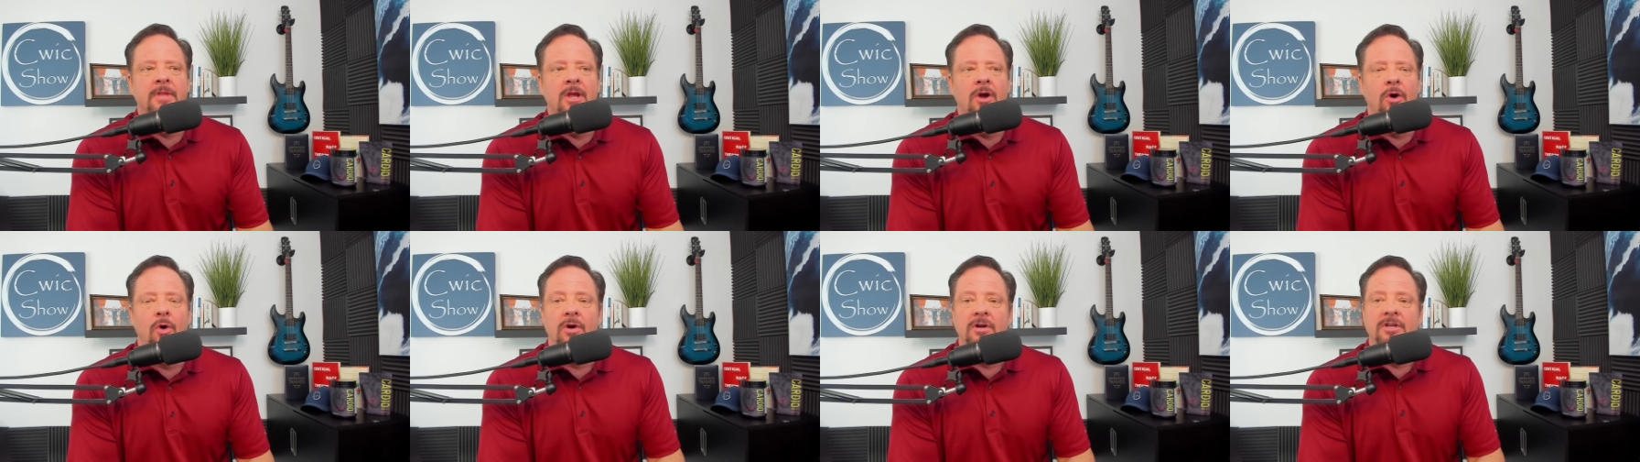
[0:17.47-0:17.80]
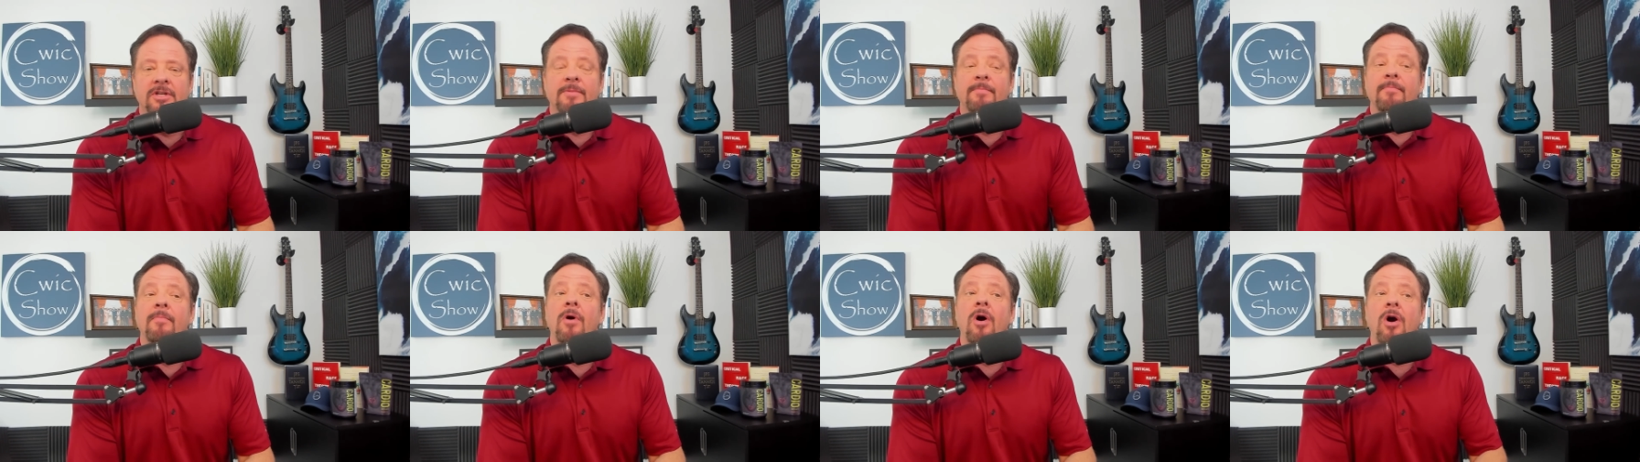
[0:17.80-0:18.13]
or
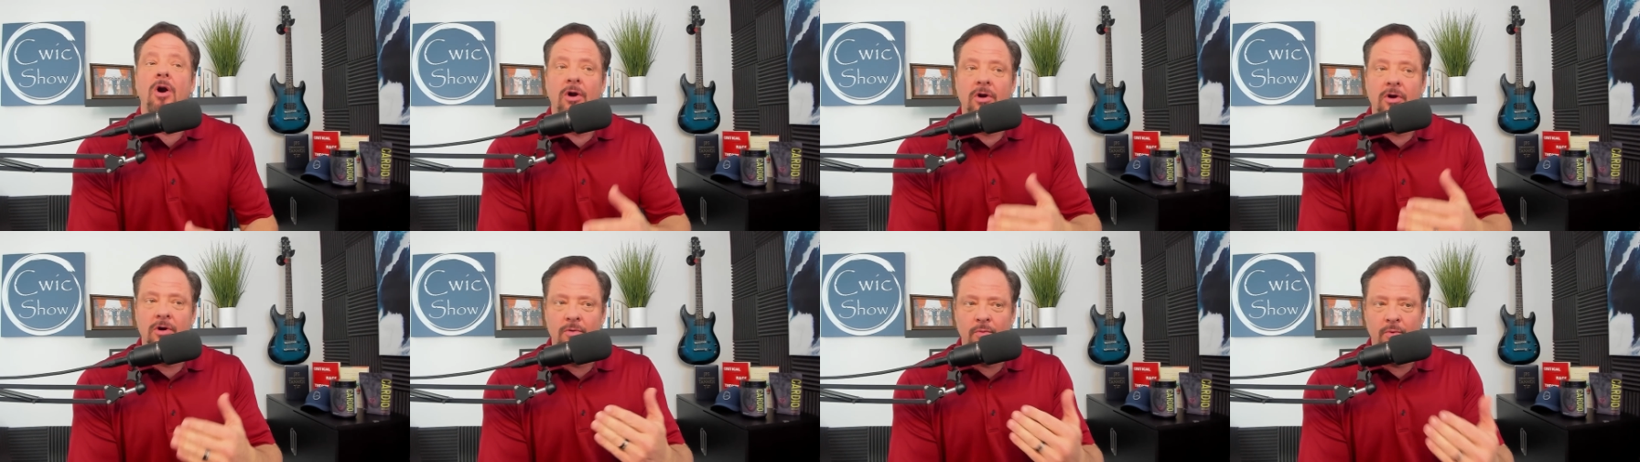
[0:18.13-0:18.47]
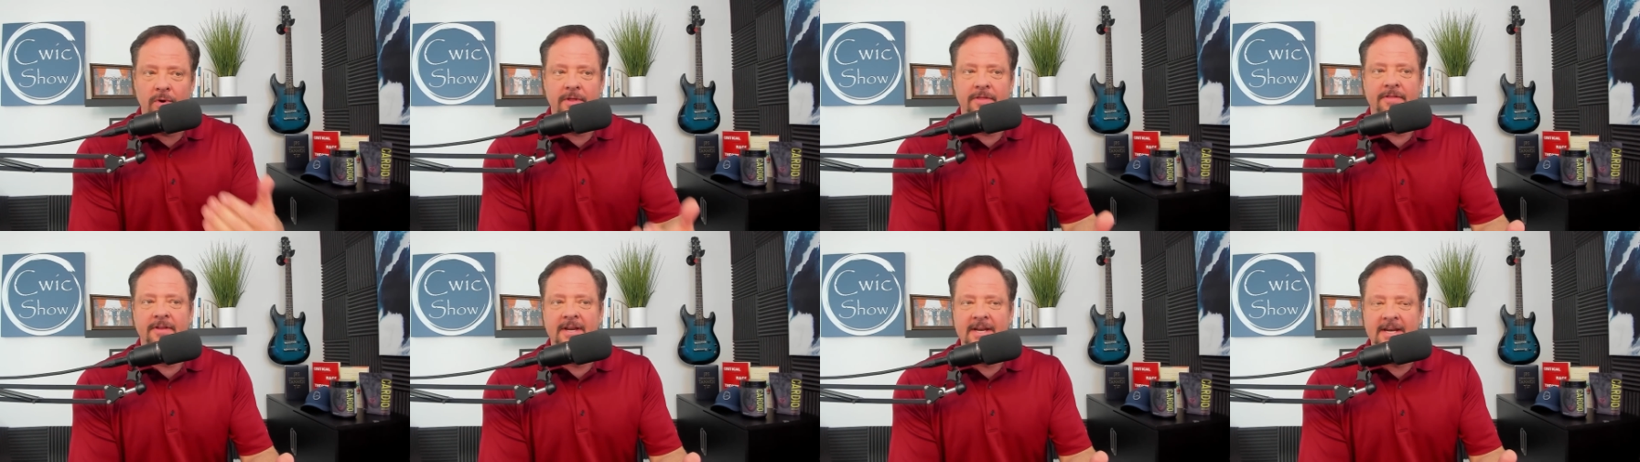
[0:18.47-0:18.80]
tomorrow
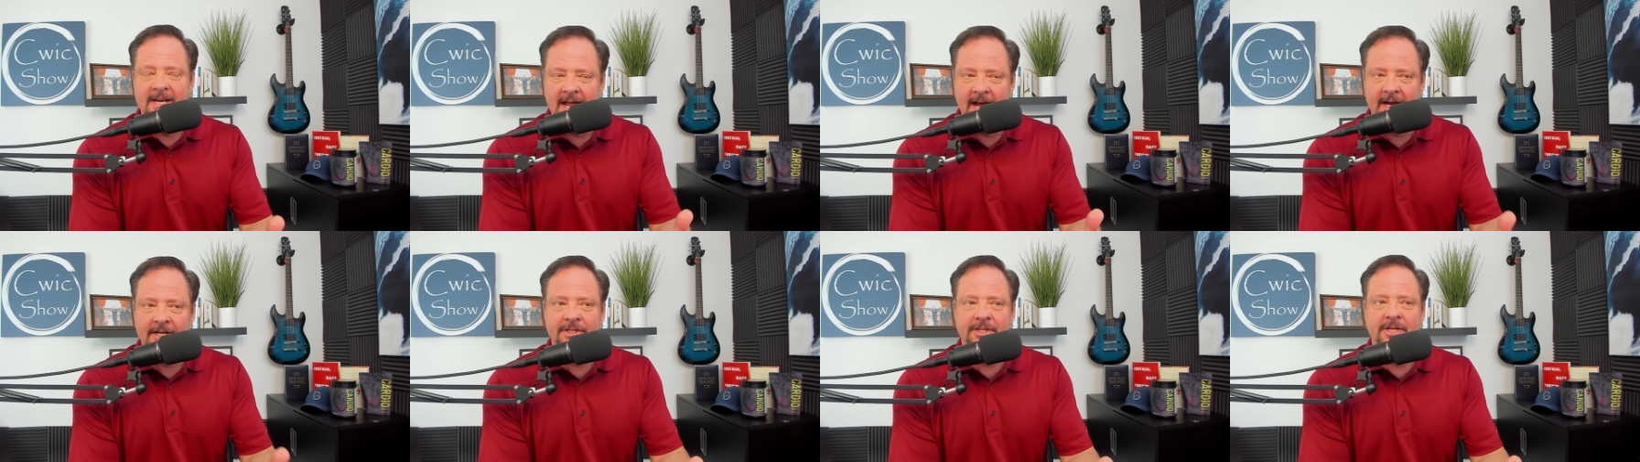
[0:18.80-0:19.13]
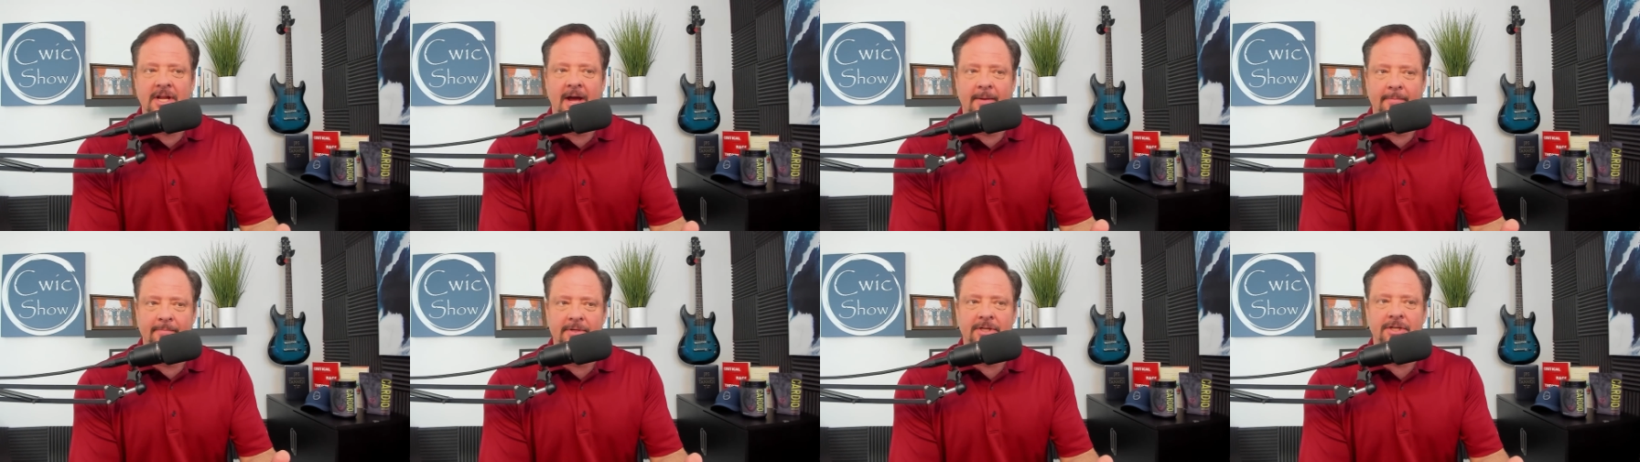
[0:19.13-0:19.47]
with the next
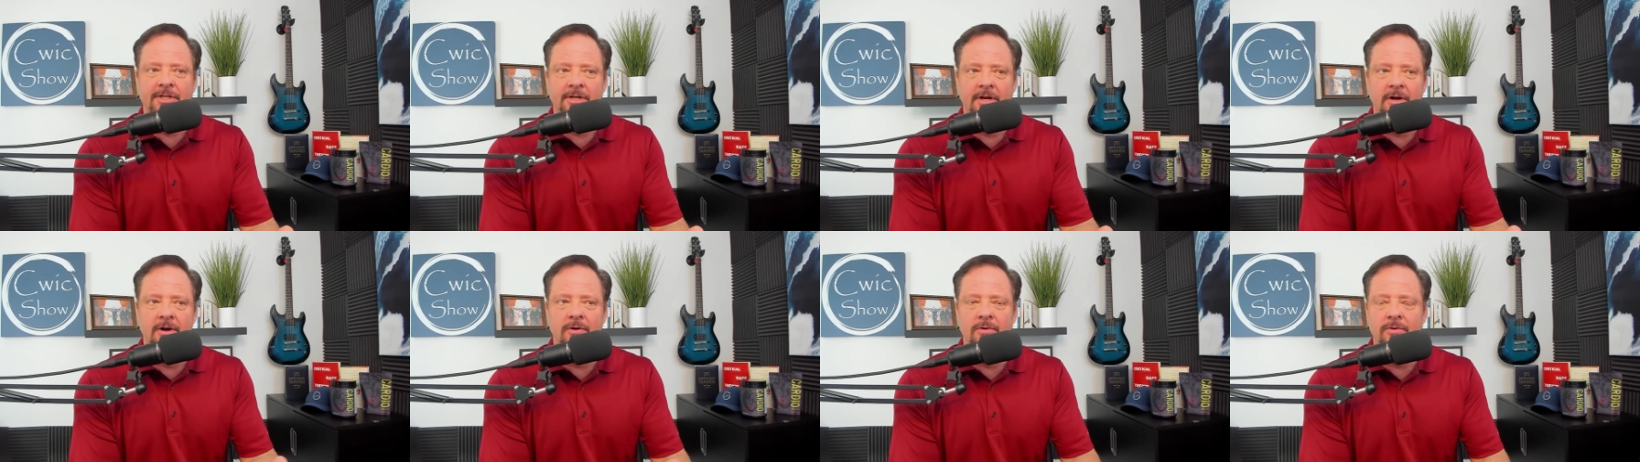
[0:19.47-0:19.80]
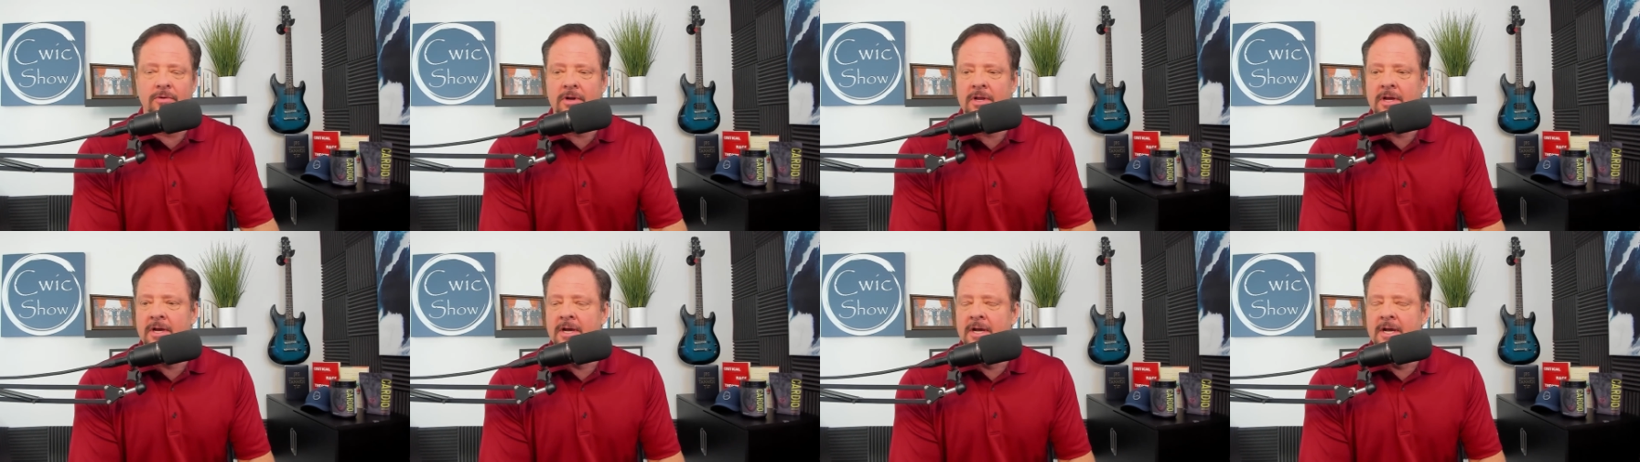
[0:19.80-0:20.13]

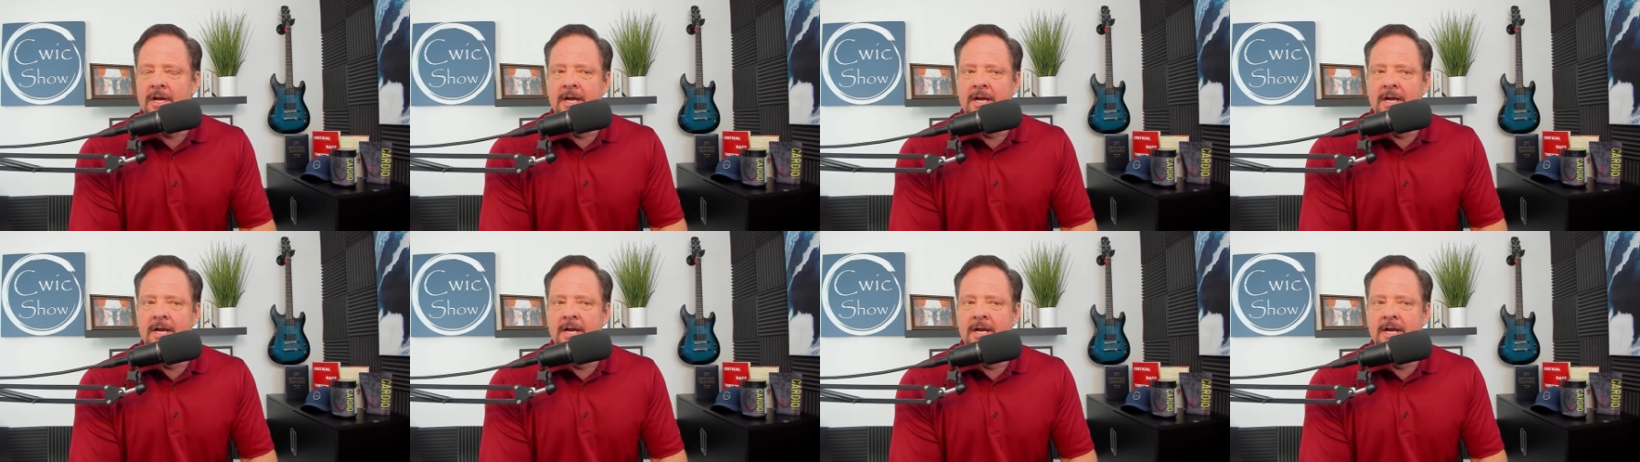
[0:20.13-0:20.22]
episode